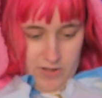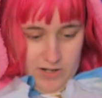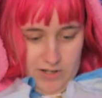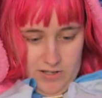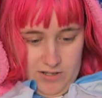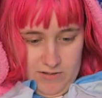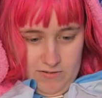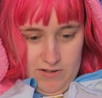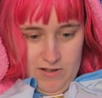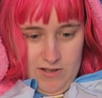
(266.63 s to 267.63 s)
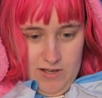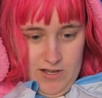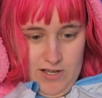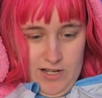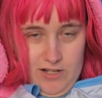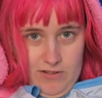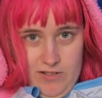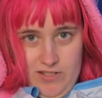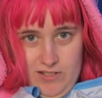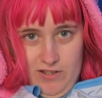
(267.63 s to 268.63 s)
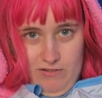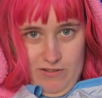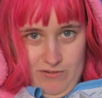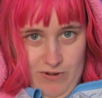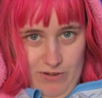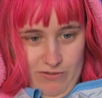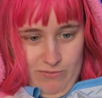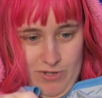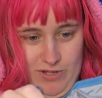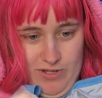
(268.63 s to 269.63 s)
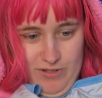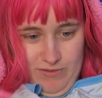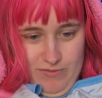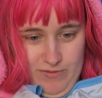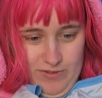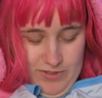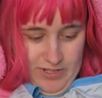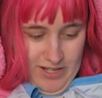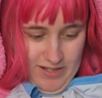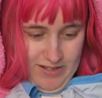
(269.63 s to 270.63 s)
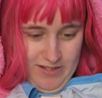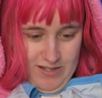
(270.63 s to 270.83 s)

is kind of cute. I don't know, these can go either way with me. Like,